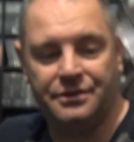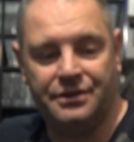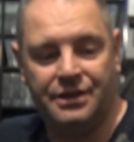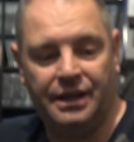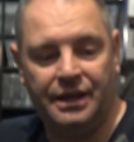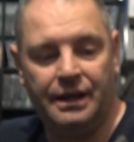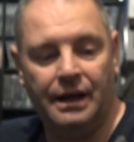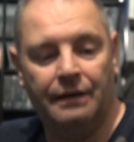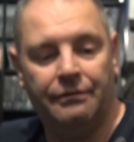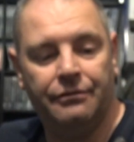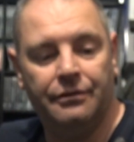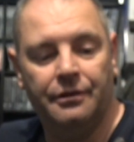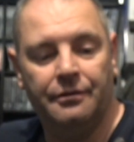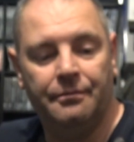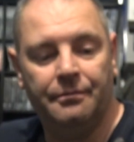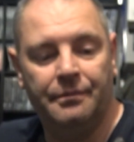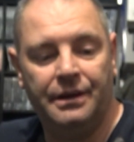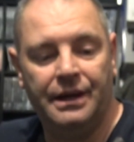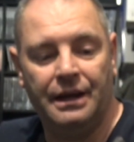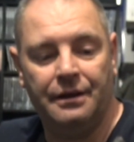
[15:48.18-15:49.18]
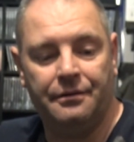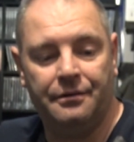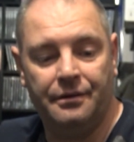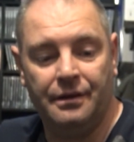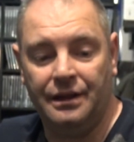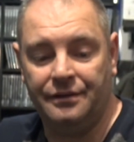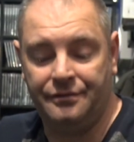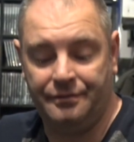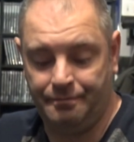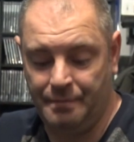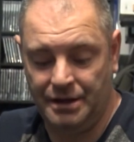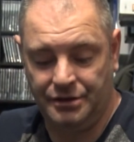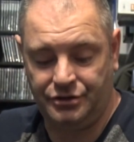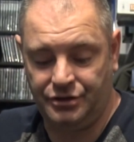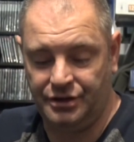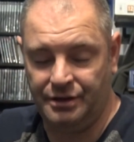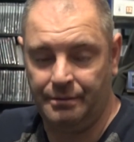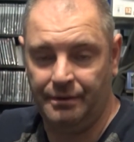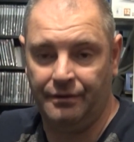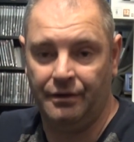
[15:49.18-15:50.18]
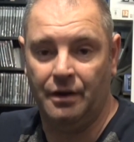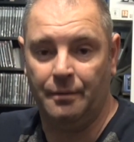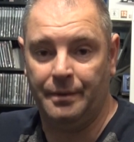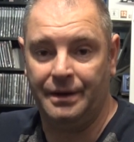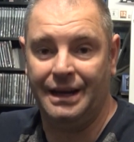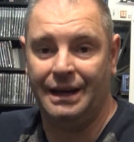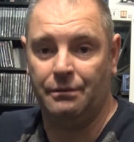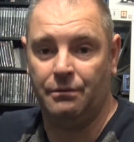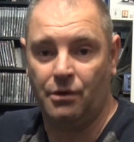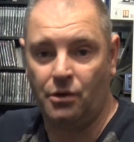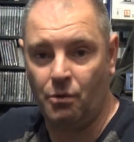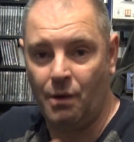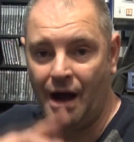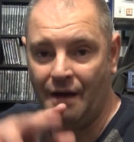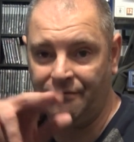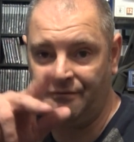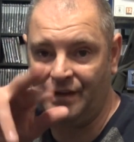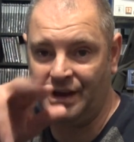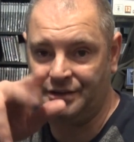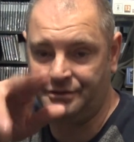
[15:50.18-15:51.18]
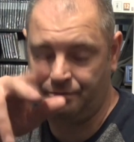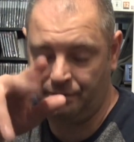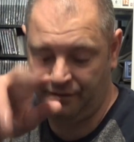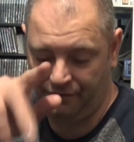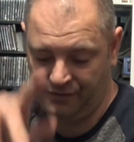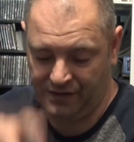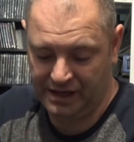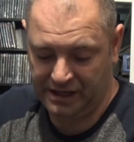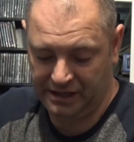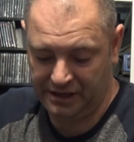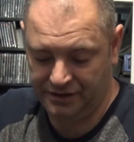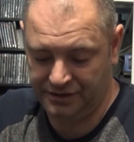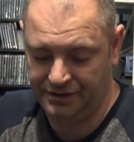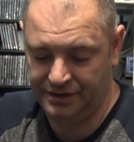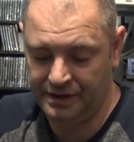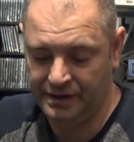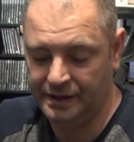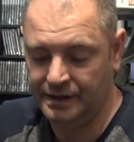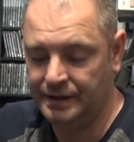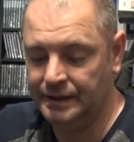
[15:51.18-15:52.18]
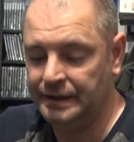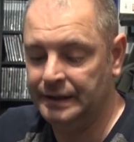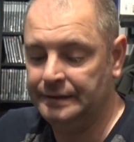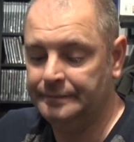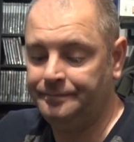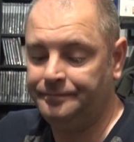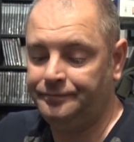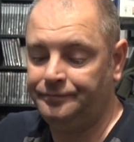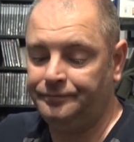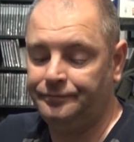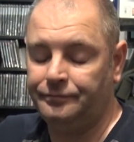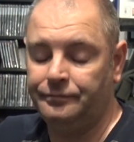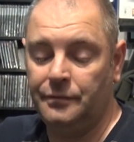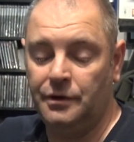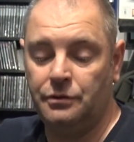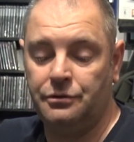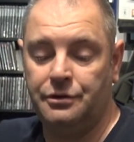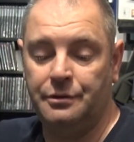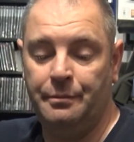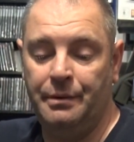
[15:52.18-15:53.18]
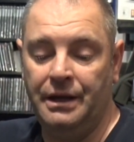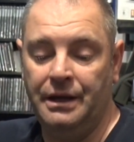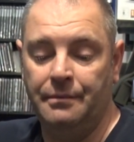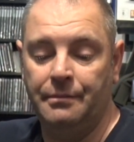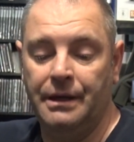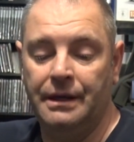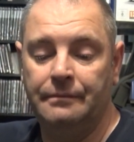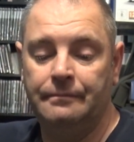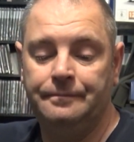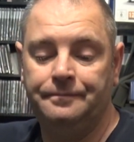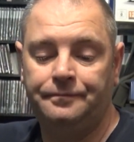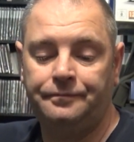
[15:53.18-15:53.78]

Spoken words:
Decathlon. My dad, I've mentioned it before, my dad was quite fast with fingers. Just to beat me.